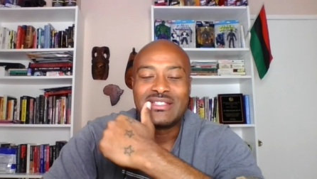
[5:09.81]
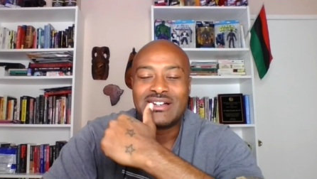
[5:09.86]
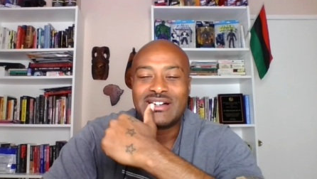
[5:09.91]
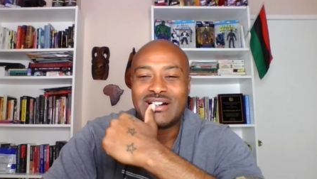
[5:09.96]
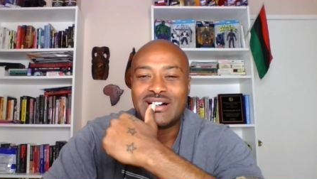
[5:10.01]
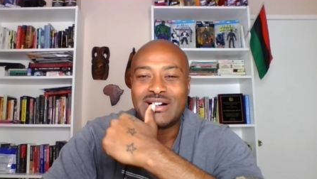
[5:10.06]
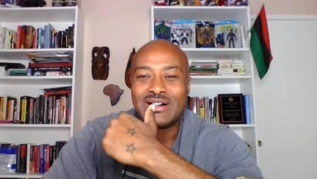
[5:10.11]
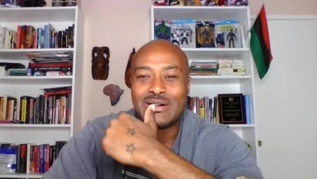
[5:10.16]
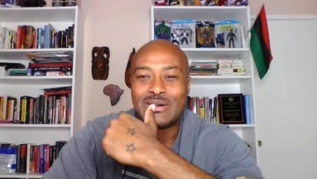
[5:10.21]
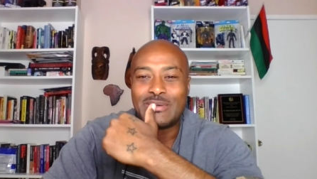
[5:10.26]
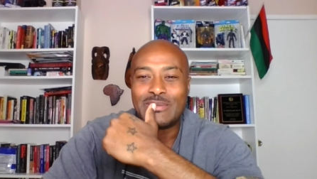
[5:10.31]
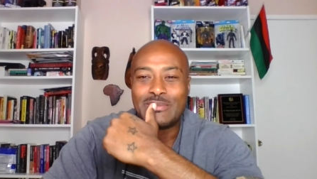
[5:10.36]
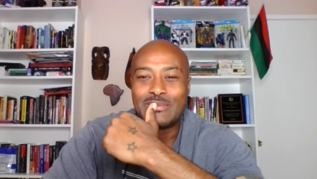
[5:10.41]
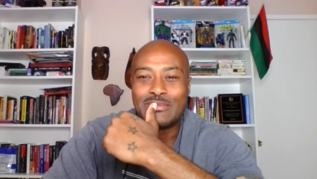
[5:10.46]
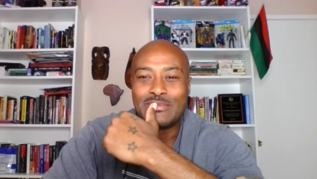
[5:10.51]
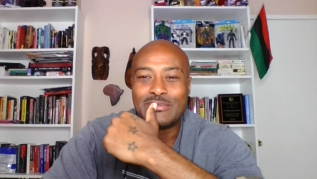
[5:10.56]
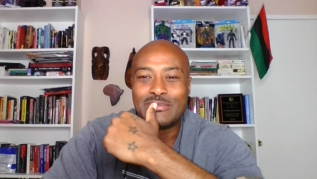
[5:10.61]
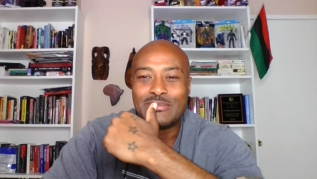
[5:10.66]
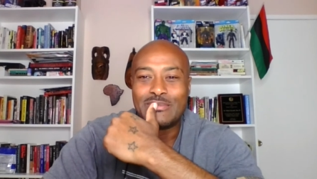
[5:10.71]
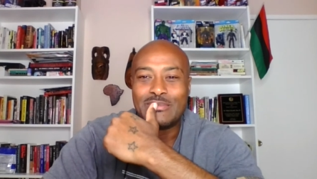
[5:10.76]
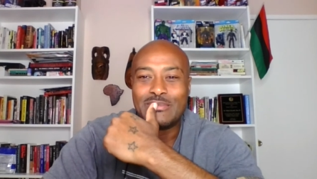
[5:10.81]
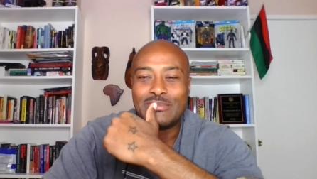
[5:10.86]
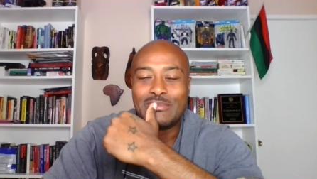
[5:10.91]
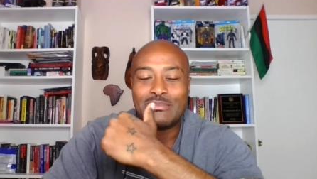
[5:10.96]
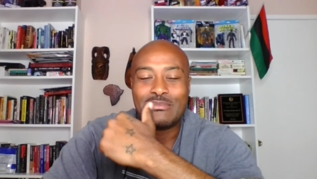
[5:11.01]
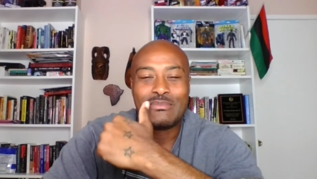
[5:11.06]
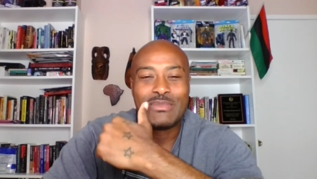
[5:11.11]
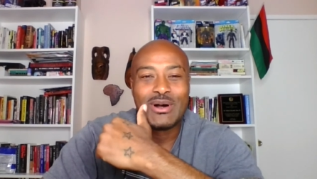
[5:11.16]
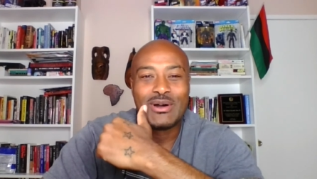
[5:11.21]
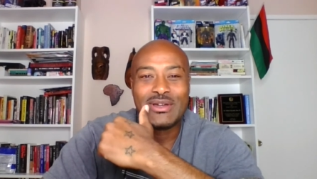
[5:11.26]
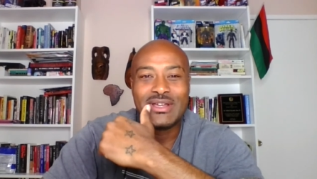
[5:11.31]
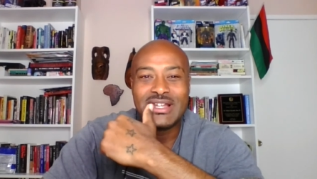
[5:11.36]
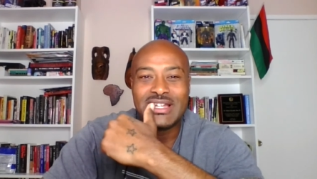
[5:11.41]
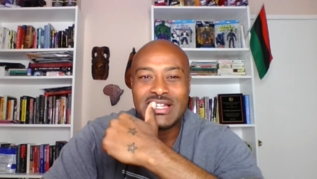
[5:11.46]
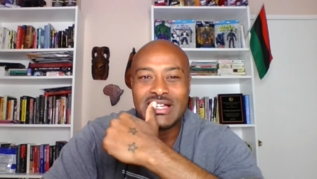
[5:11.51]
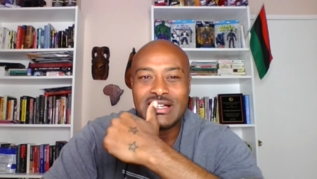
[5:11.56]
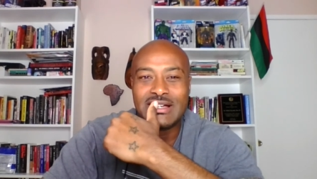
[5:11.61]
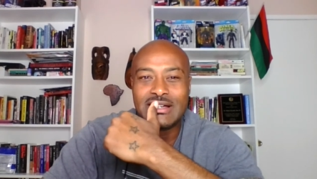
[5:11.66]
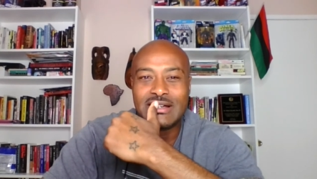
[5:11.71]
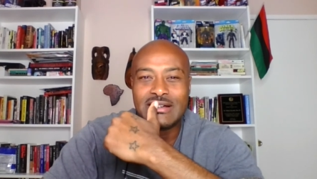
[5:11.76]
um, Money
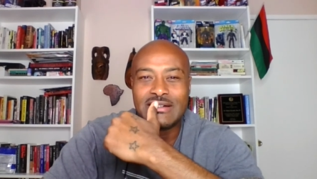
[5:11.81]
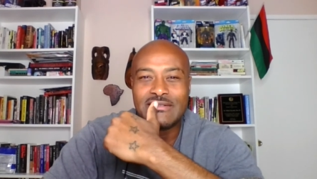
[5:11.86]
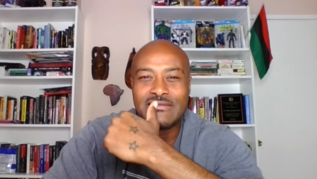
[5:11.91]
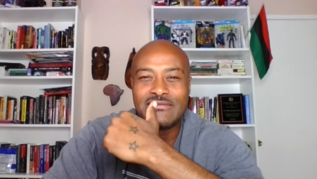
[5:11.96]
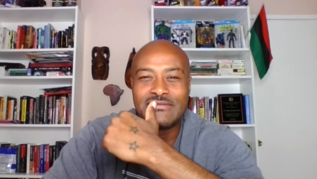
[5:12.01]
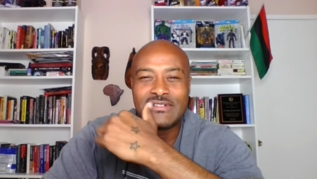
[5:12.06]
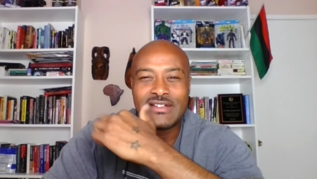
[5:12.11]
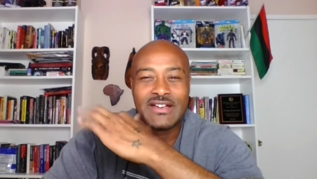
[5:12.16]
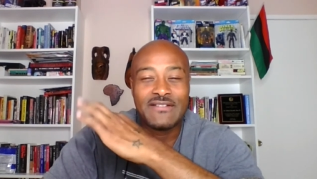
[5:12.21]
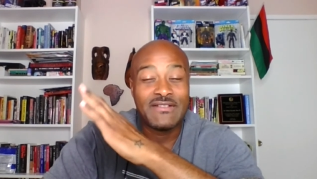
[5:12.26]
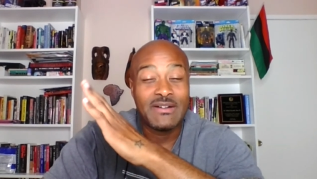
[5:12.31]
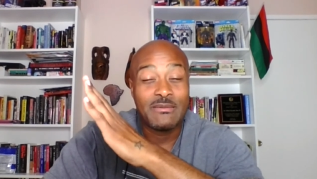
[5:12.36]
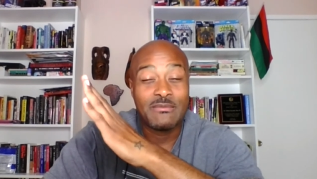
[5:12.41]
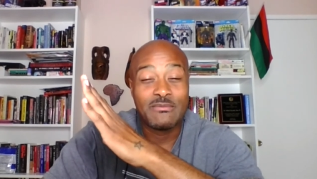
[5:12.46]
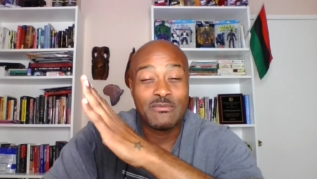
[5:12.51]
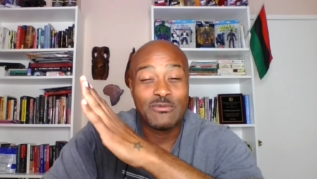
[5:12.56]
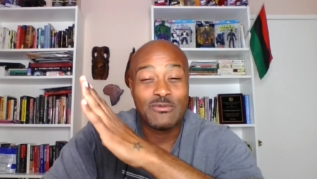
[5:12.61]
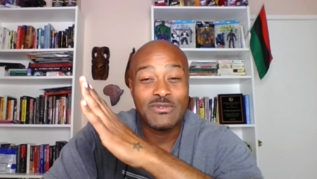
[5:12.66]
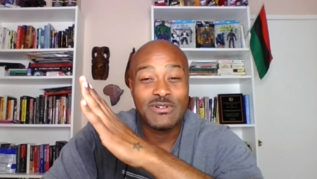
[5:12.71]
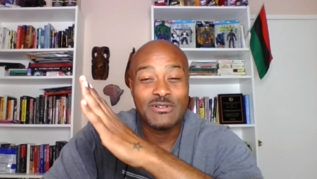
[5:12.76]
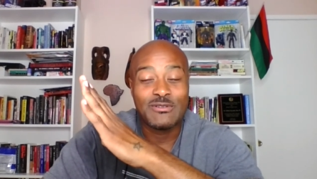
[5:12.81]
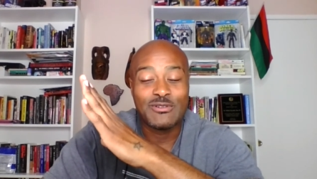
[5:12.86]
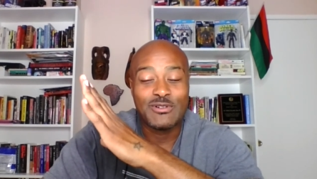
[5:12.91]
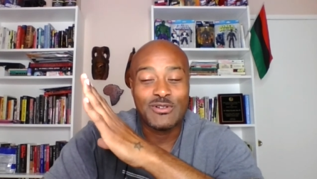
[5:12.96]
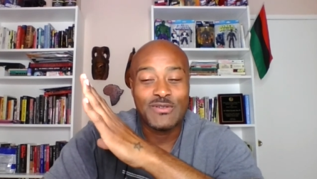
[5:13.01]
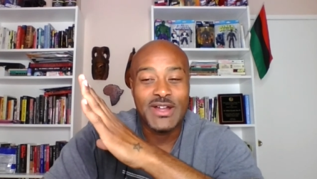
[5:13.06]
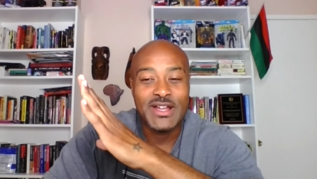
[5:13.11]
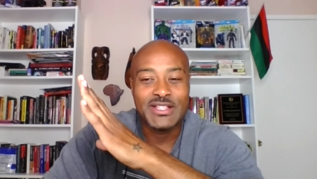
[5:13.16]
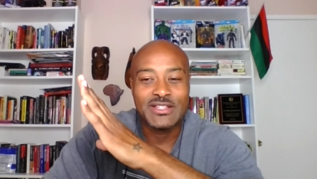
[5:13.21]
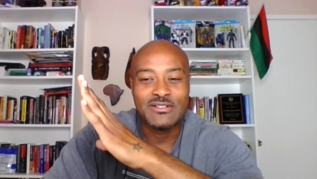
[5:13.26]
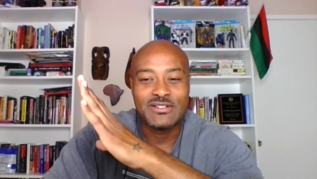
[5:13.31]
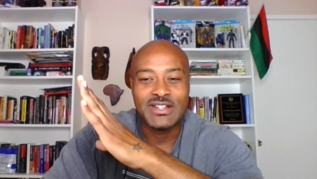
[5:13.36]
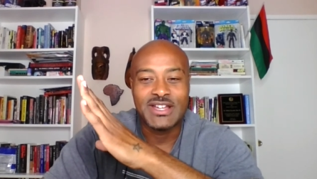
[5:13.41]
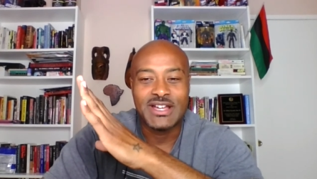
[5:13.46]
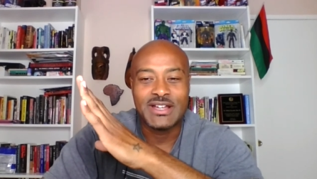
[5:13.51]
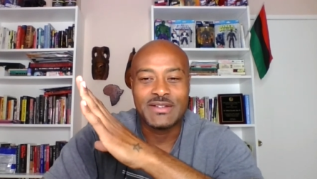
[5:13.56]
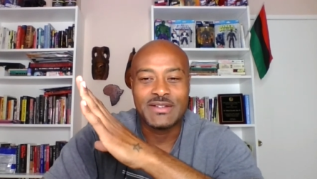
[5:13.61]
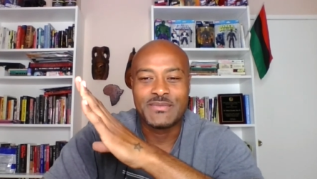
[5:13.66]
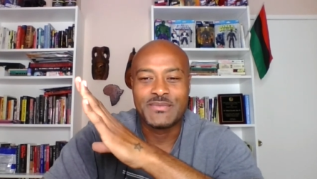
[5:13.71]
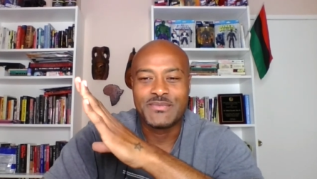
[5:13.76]
Love, if I'm correct or
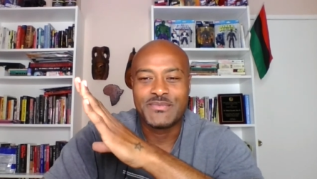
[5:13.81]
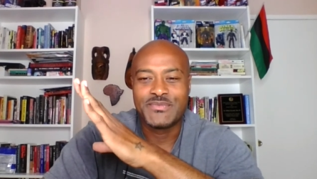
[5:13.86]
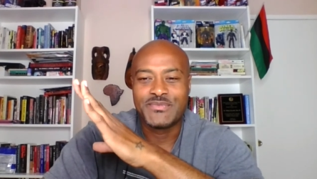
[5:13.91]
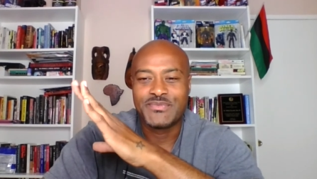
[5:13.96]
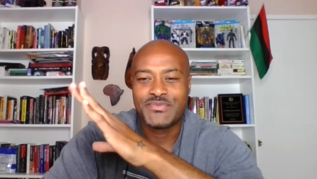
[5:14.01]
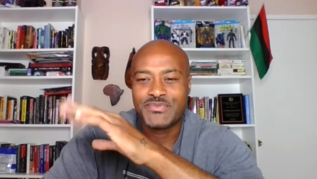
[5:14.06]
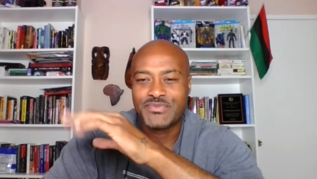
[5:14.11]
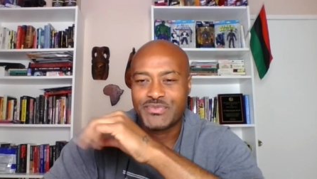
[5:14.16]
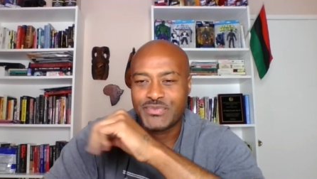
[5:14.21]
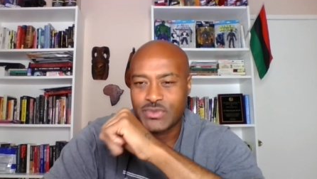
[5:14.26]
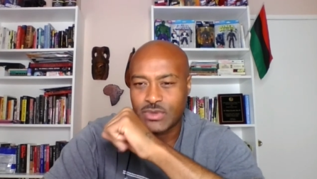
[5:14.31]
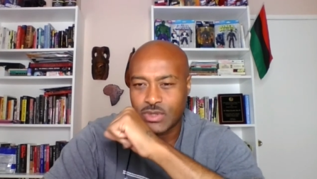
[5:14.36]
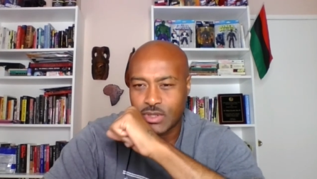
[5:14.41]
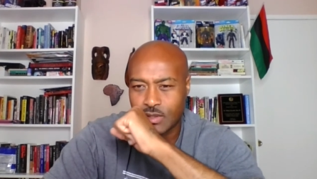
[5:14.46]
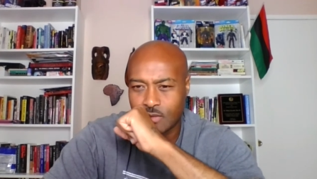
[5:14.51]
not. I'ma